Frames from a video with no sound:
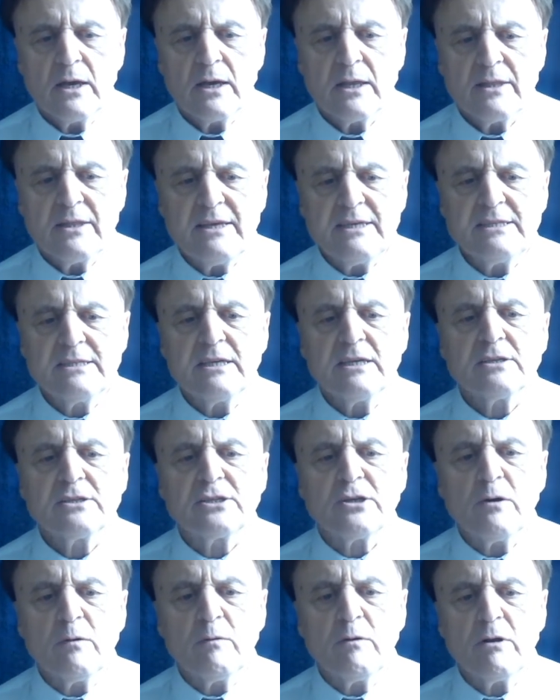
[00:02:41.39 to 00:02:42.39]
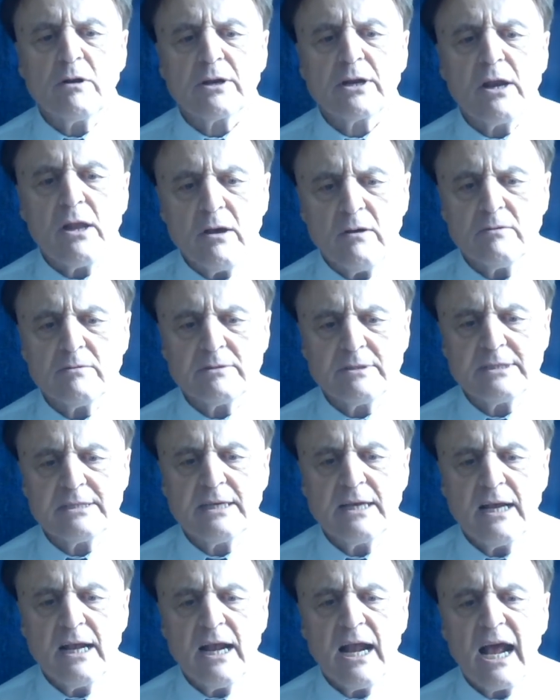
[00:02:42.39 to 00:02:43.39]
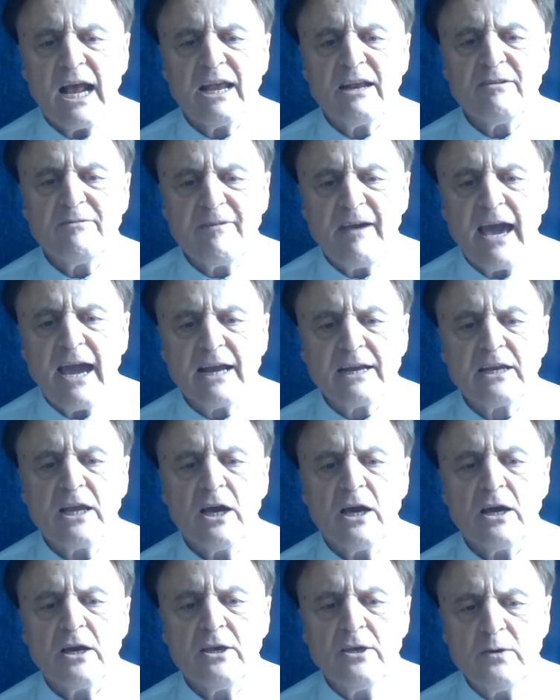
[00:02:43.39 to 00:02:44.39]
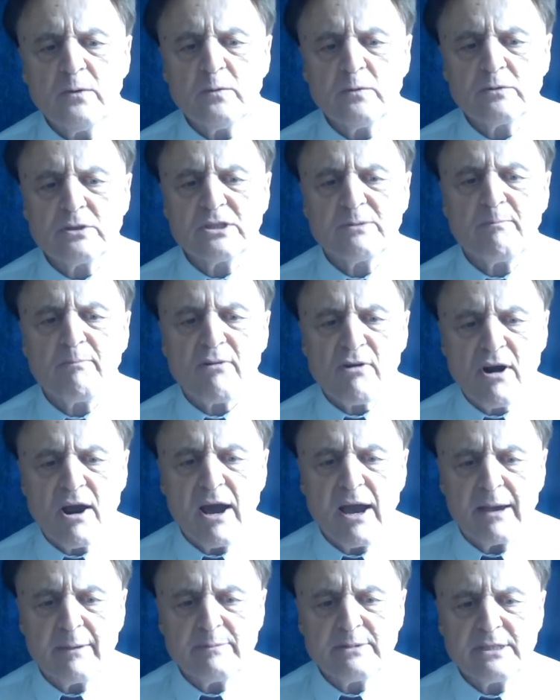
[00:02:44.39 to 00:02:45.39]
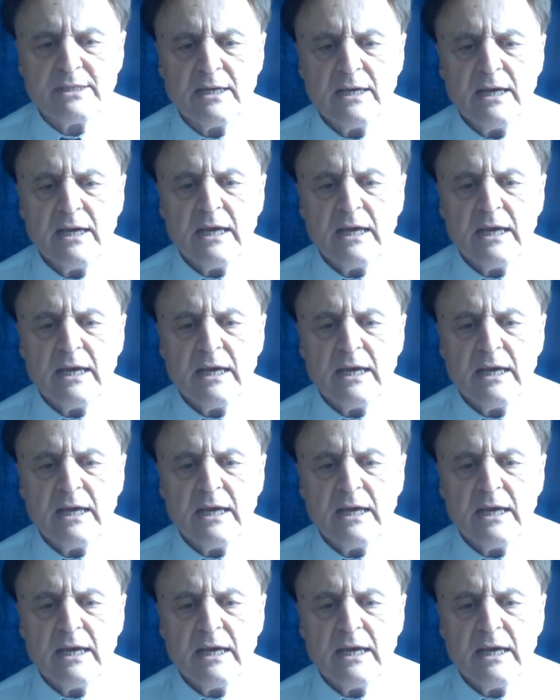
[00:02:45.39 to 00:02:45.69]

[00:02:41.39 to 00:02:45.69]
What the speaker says: These so-called loans are in fact huge bribes